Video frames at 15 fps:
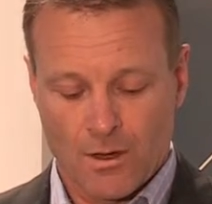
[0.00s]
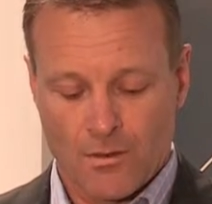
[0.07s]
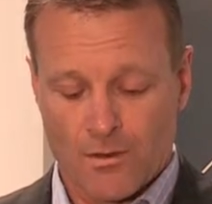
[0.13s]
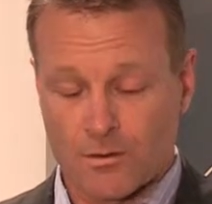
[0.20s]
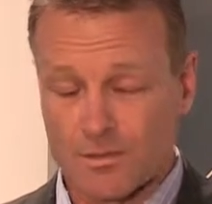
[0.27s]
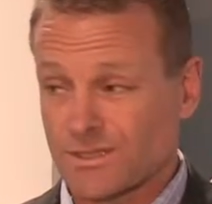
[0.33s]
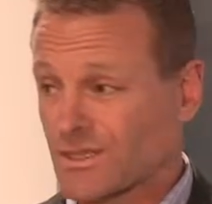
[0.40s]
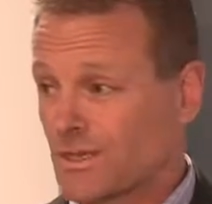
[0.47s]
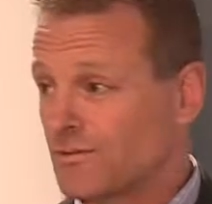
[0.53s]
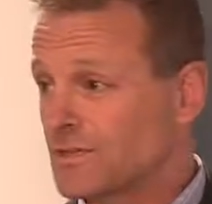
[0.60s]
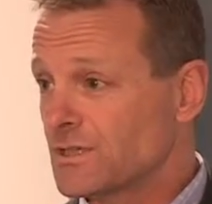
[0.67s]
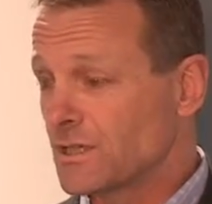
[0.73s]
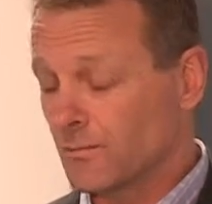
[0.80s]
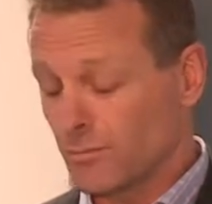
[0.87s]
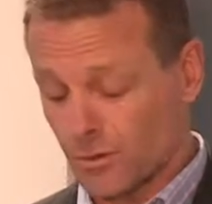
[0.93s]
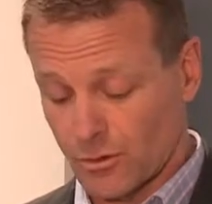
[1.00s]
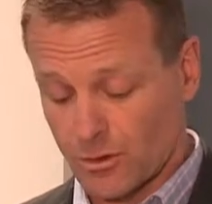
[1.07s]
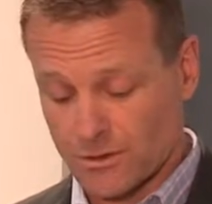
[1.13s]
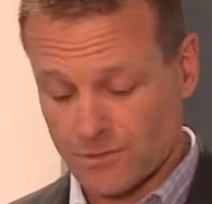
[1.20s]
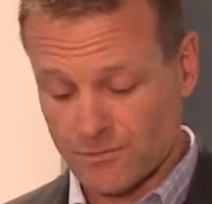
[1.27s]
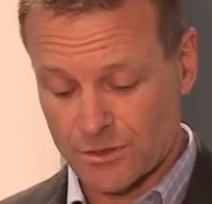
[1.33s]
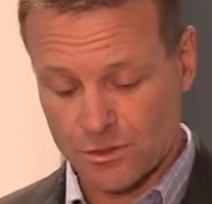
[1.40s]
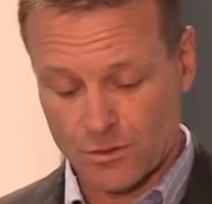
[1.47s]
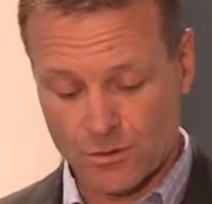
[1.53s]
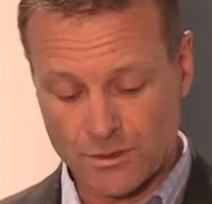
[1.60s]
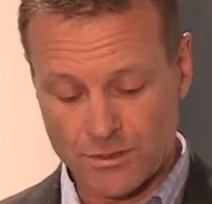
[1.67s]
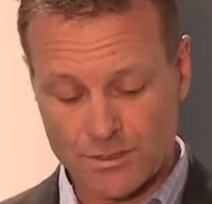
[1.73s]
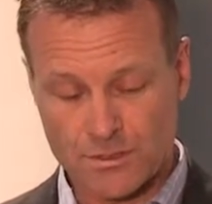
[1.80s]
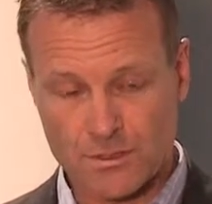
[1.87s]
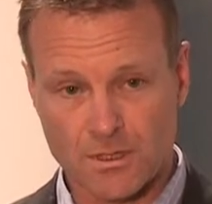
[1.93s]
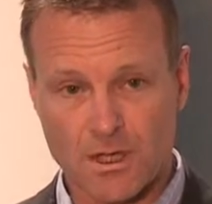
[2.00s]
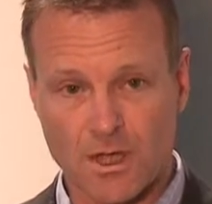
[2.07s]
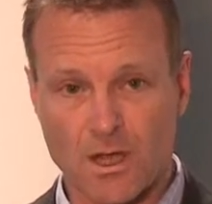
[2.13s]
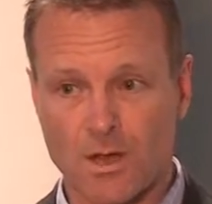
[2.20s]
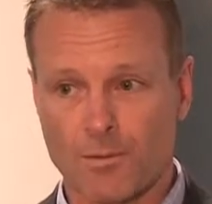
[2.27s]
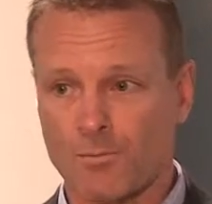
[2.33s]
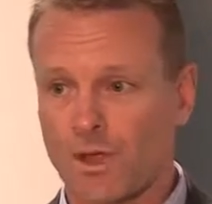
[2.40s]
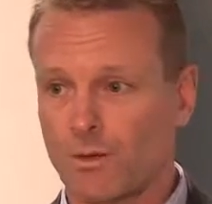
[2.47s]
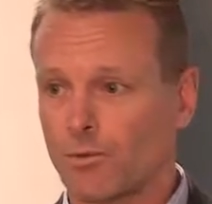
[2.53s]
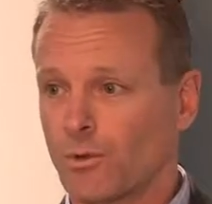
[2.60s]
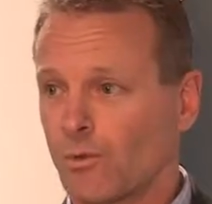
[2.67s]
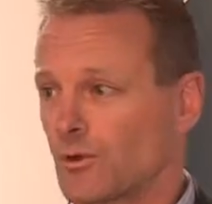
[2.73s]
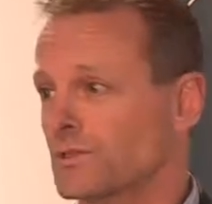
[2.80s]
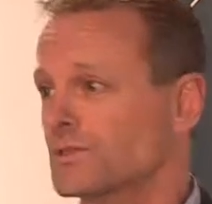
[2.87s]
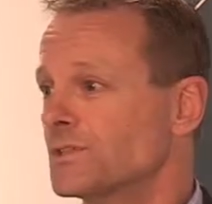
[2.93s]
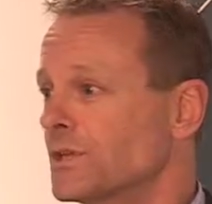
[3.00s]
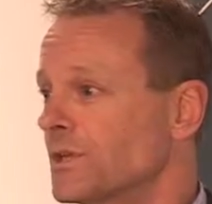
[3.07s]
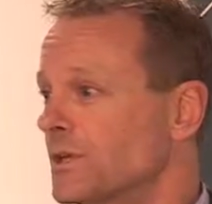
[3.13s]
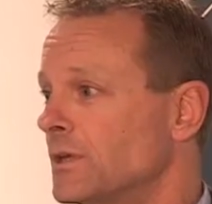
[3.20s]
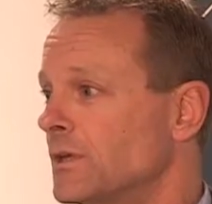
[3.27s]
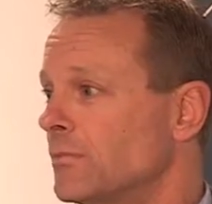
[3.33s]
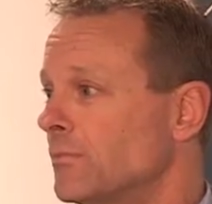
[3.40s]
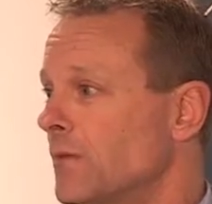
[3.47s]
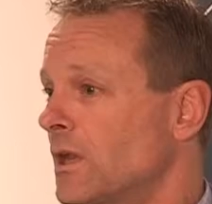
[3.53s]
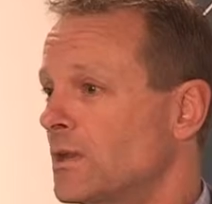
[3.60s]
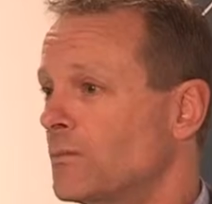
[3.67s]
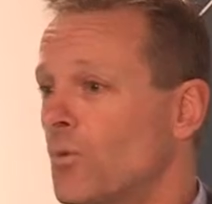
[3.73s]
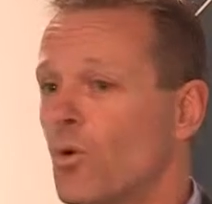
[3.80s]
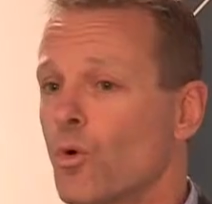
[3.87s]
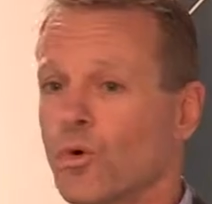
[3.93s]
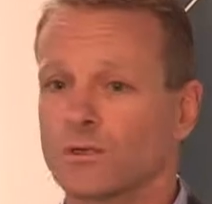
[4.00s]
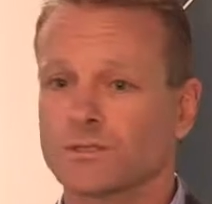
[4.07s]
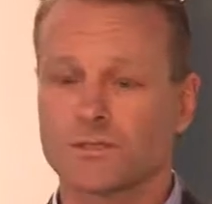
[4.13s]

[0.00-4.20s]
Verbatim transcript: There are 70 employers of choice, um, and we want to see many more.